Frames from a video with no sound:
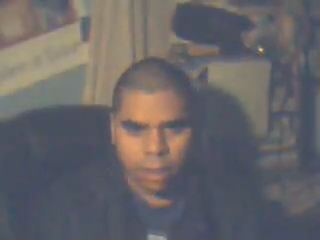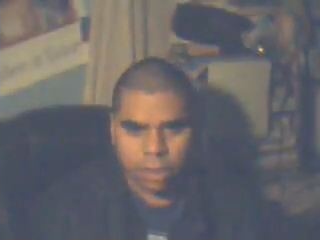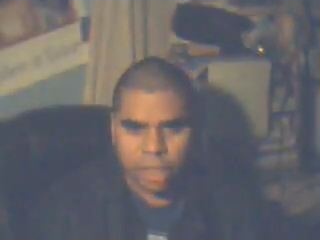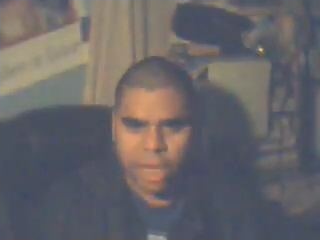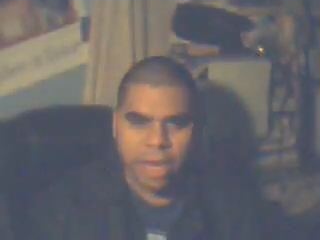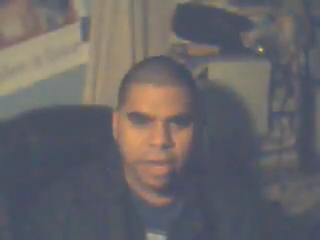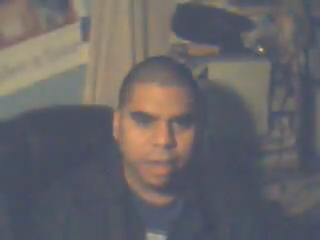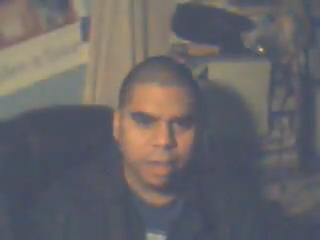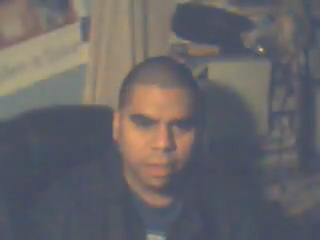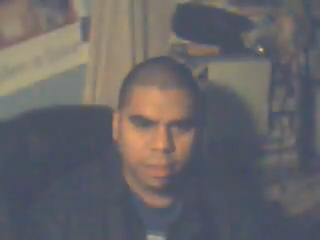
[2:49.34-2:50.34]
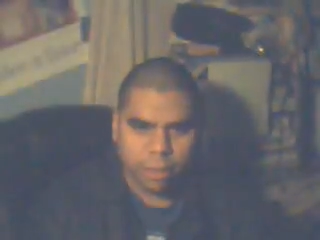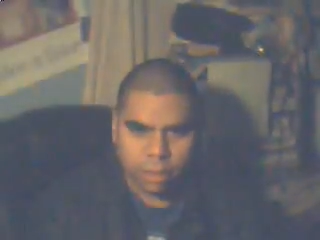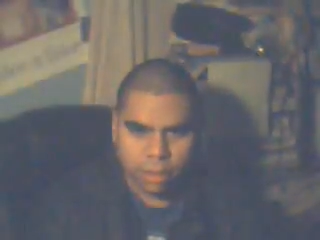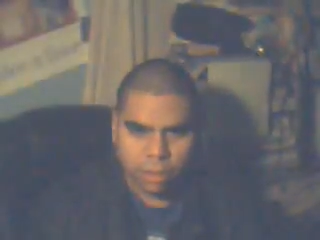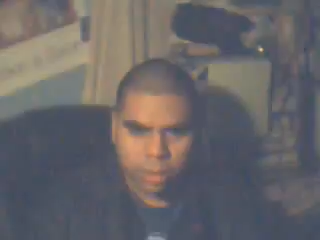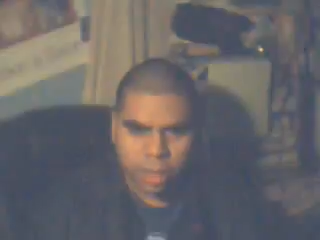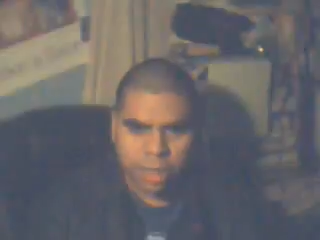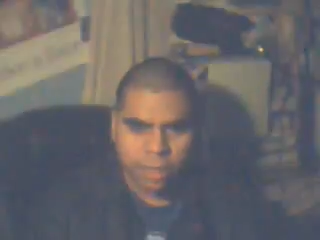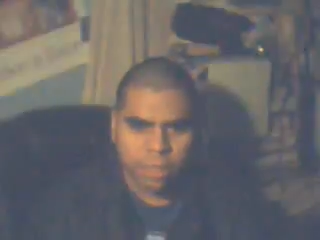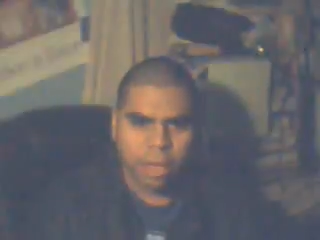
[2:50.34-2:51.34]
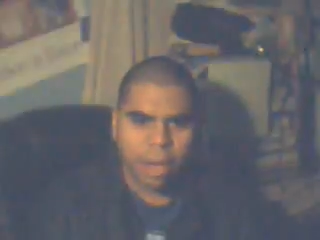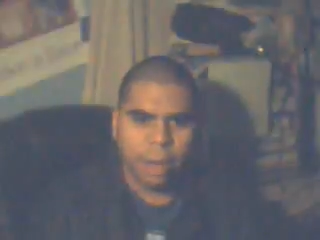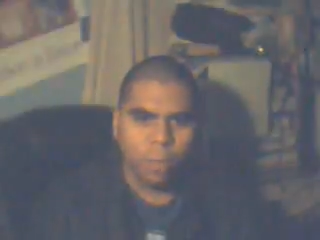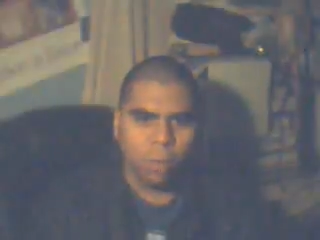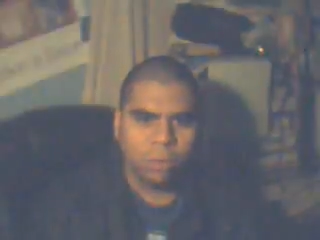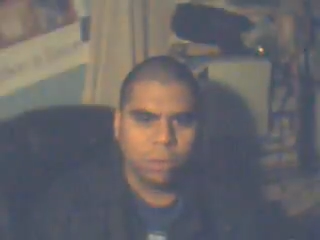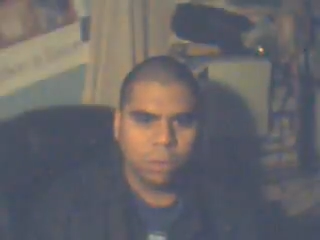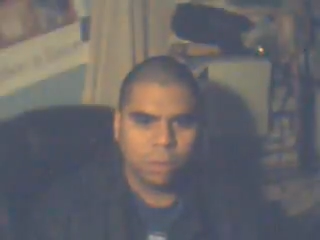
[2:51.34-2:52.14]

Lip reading: Cheney se cree mucho.